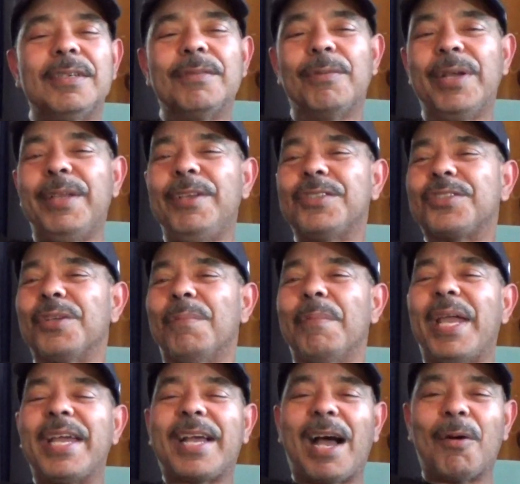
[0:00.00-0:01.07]
We used to
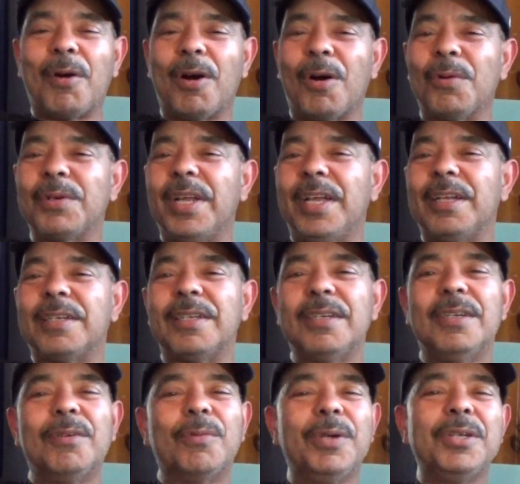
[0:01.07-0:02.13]
make our own ink.
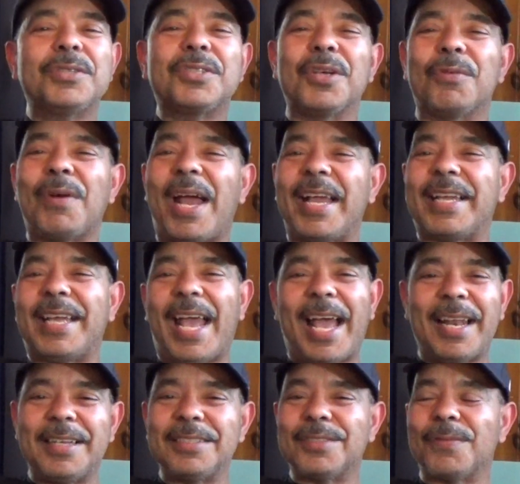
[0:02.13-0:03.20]
We used to rack
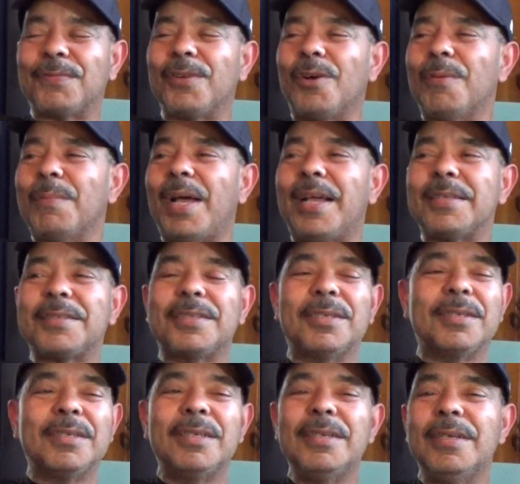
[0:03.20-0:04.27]
gallons of
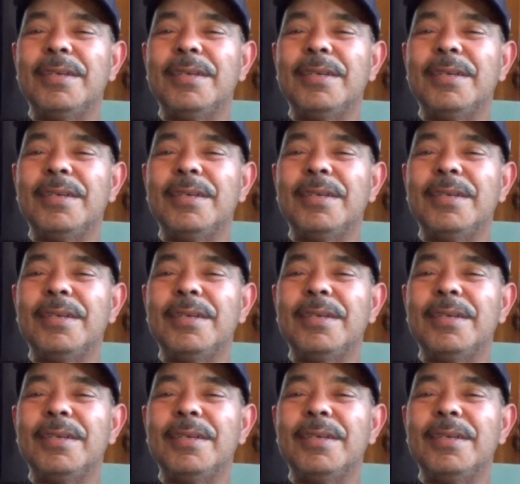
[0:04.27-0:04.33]
Flowmaster.